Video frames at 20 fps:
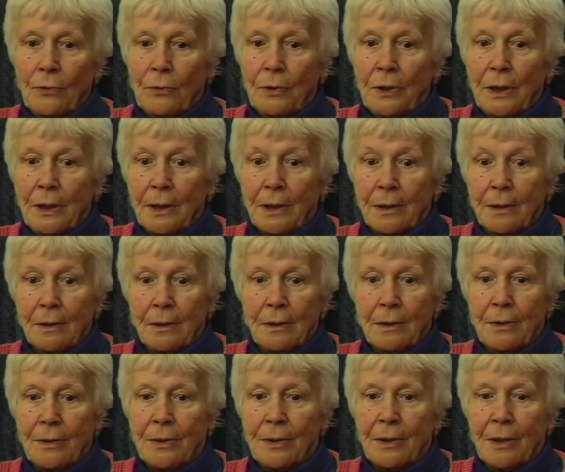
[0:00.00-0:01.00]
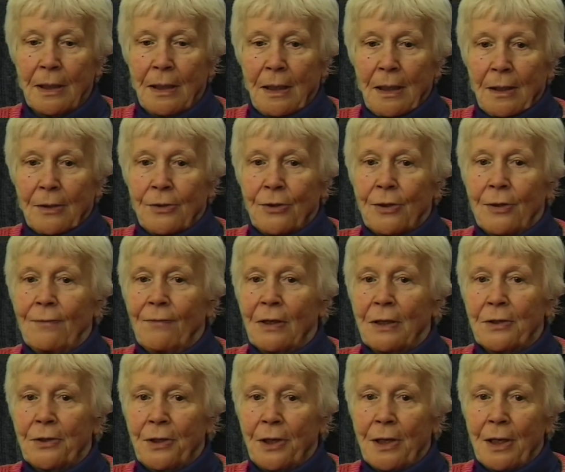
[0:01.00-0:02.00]
girls. She
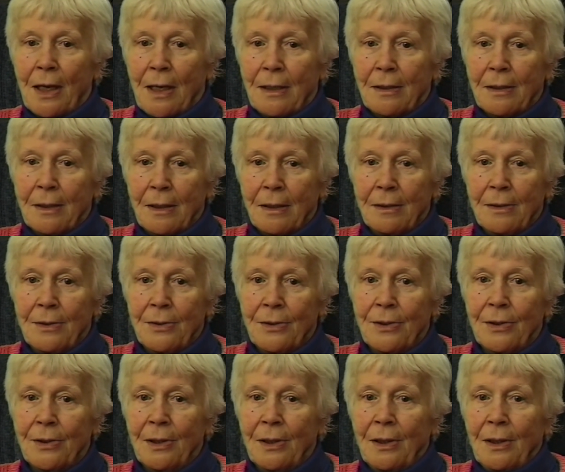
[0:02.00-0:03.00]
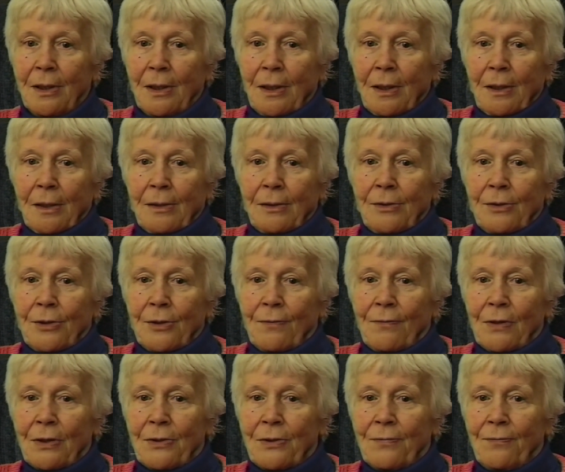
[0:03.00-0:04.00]
was the youngest, and she
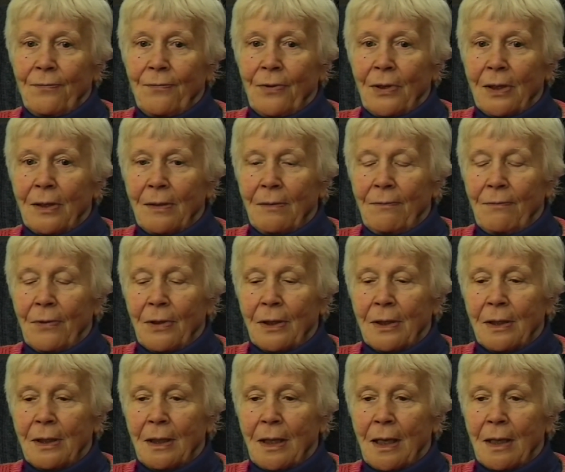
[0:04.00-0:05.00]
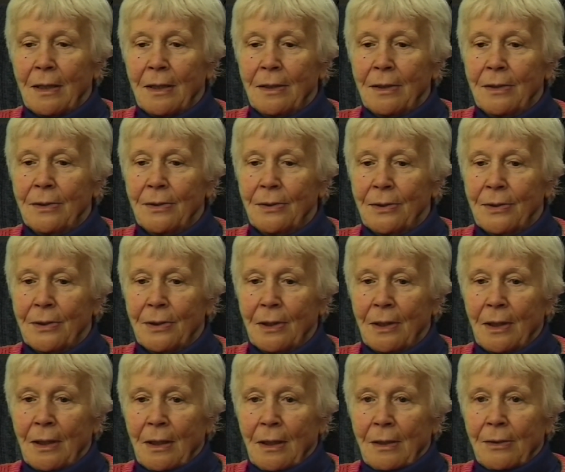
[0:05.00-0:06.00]
was very, very nice.
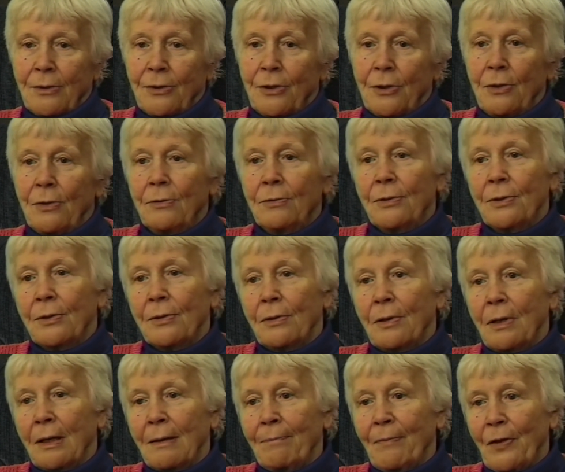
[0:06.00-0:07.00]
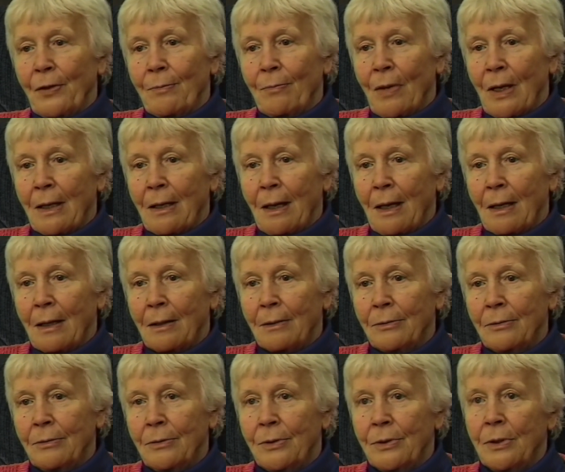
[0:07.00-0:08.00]
She used to come to my
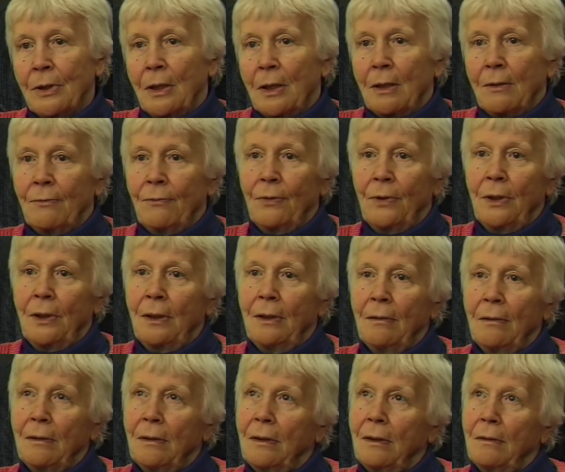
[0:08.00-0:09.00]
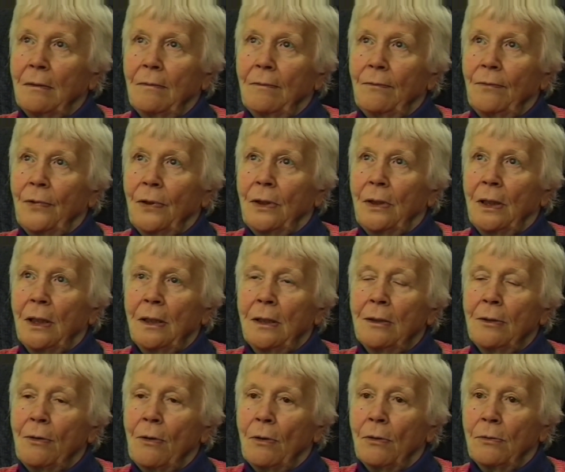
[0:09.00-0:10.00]
house. We
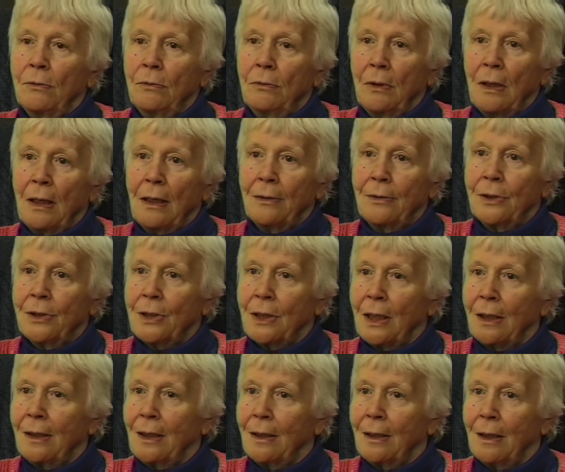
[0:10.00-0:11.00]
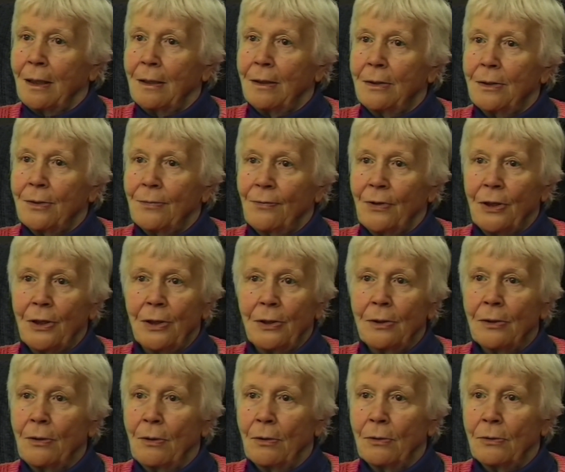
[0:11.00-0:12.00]
didn't go on Saturdays, we
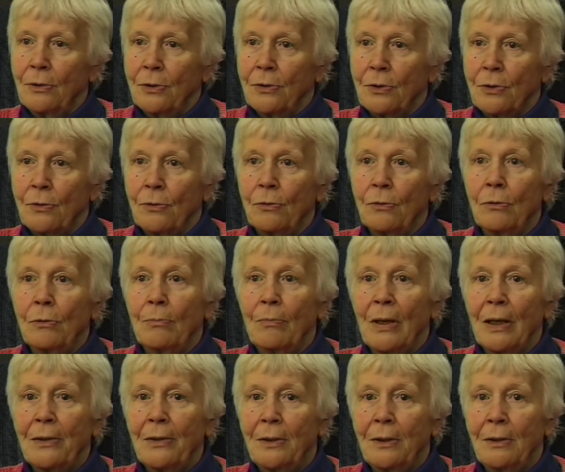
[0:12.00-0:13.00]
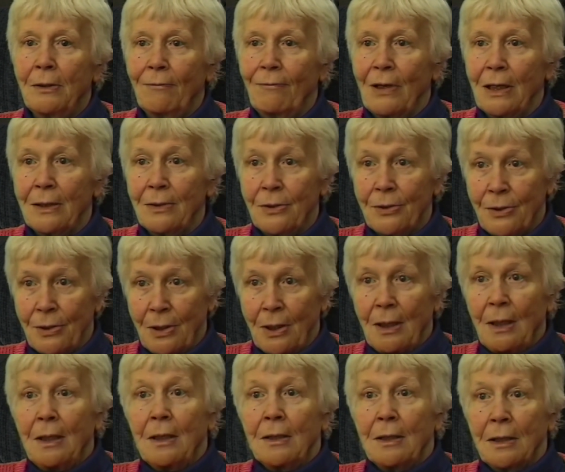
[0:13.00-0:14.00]
didn't go to school, but it was
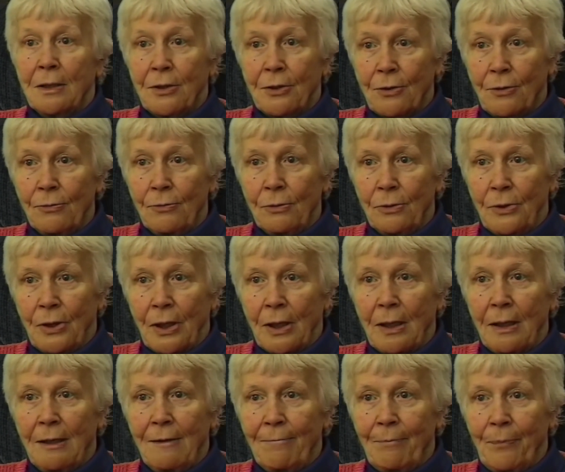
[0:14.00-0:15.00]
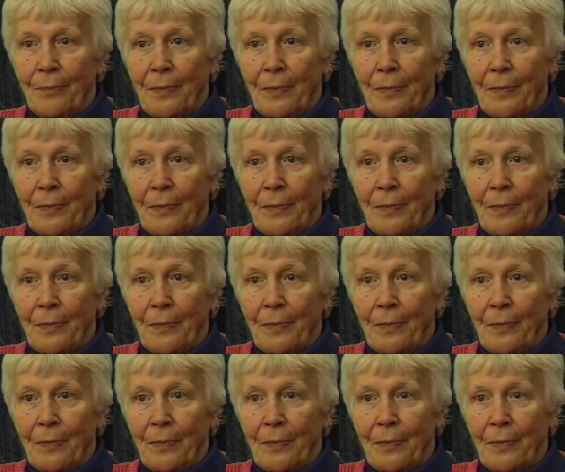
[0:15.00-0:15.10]
a school day.